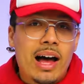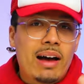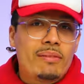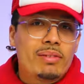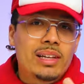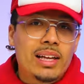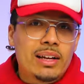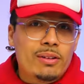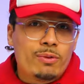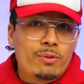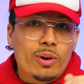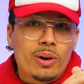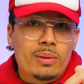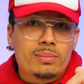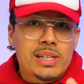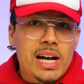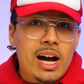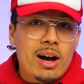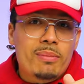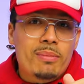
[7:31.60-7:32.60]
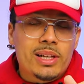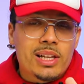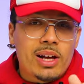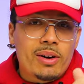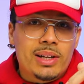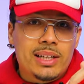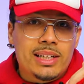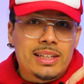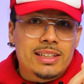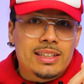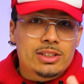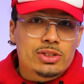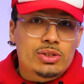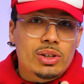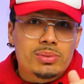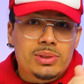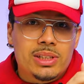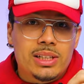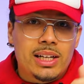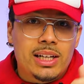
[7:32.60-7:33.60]
I'll have a link for them down below in the
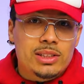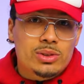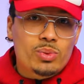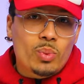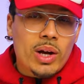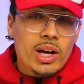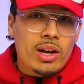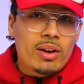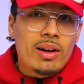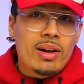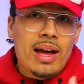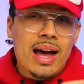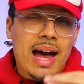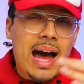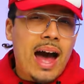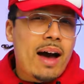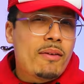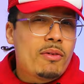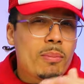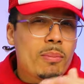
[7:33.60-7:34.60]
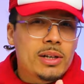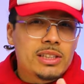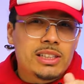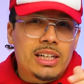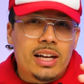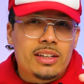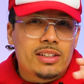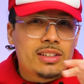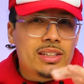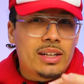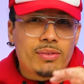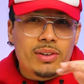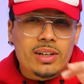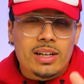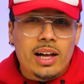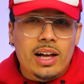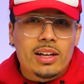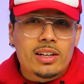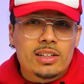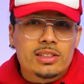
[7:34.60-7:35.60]
description as well. I have a bunch of other different
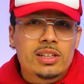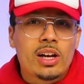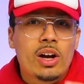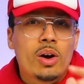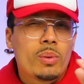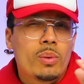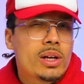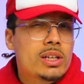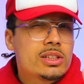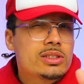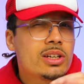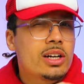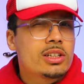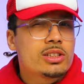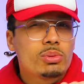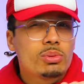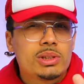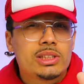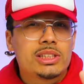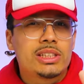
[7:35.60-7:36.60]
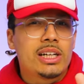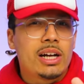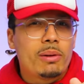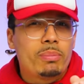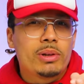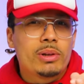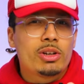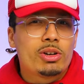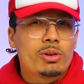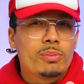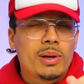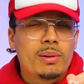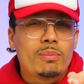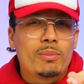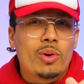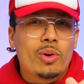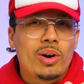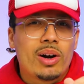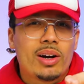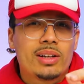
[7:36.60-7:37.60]
colors. We're gonna start switching it up a little bit
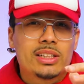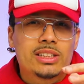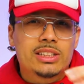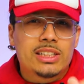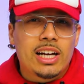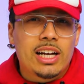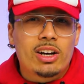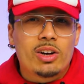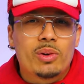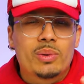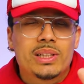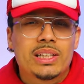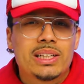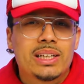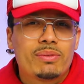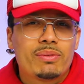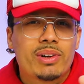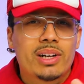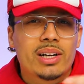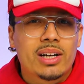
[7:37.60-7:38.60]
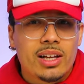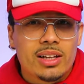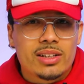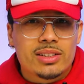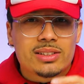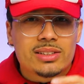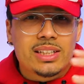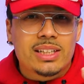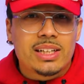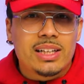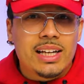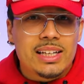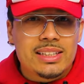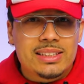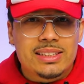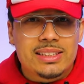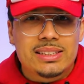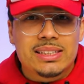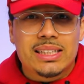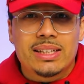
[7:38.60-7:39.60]
more on the channel with the different colors and the
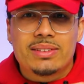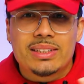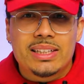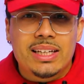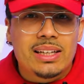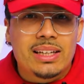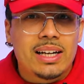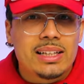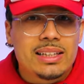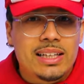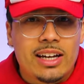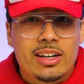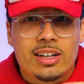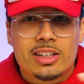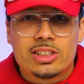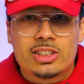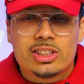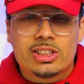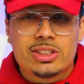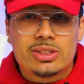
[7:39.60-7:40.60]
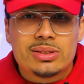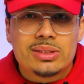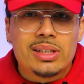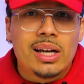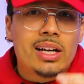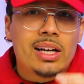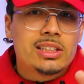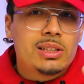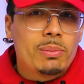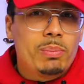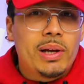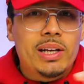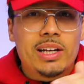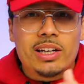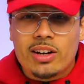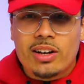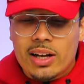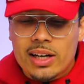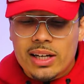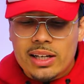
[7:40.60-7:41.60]
laces and everything like that on the shoes,
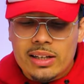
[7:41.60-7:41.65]
depending on